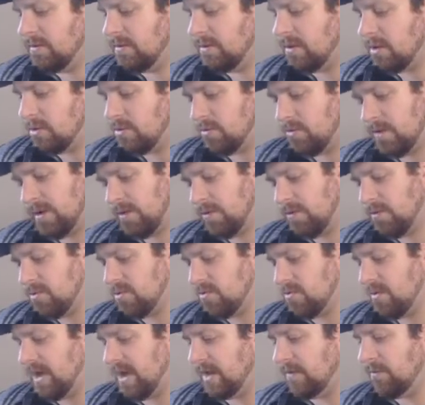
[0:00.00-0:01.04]
A Trihorn
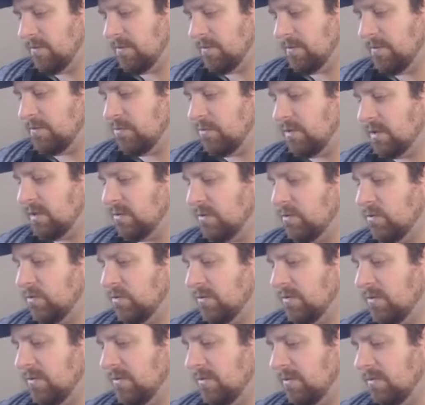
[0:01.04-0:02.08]
Dragon would be pretty
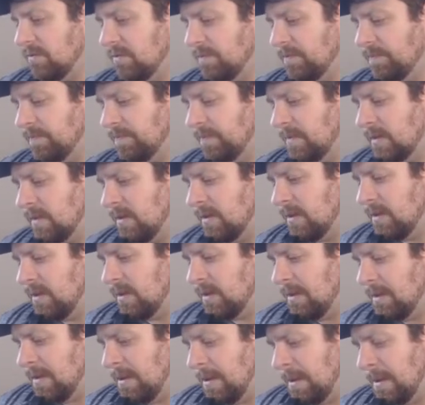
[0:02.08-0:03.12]
cool too.
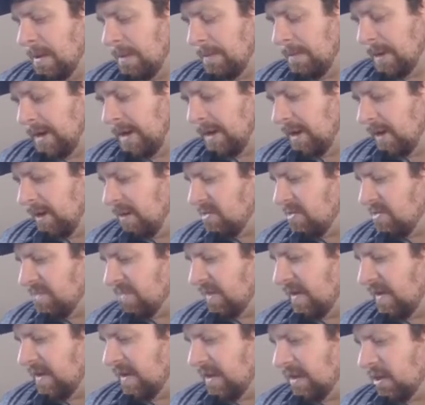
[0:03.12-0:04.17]
But I just
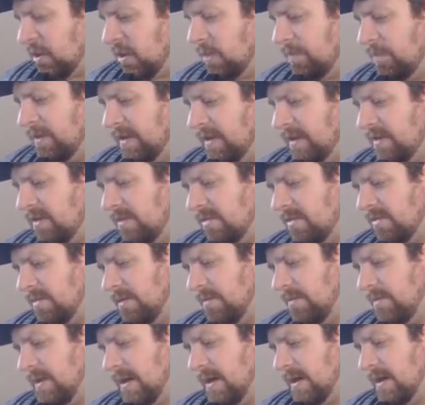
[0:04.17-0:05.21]
felt like opening
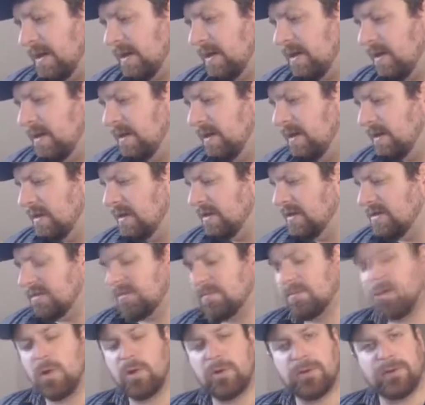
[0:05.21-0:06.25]
some
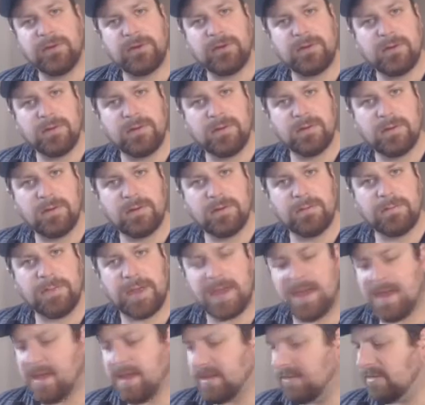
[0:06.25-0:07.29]
older
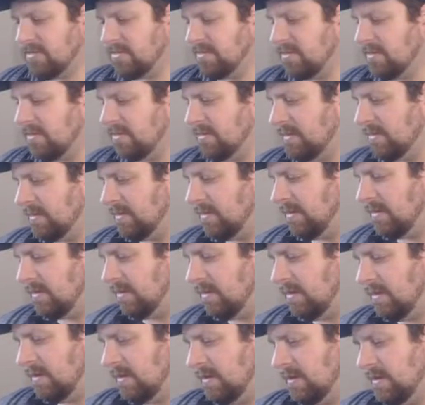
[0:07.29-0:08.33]
packs.
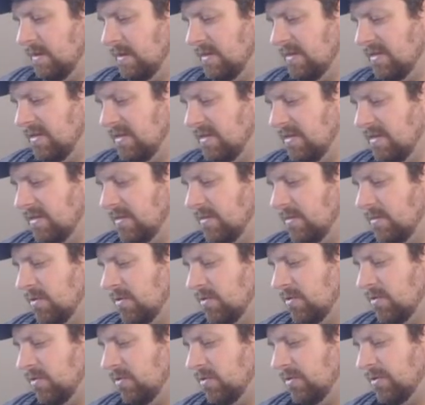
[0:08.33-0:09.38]
Seeing some of
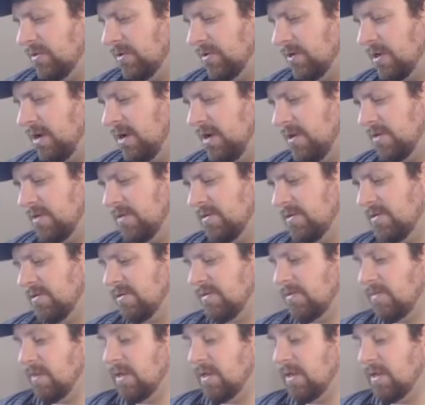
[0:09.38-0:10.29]
those older cards.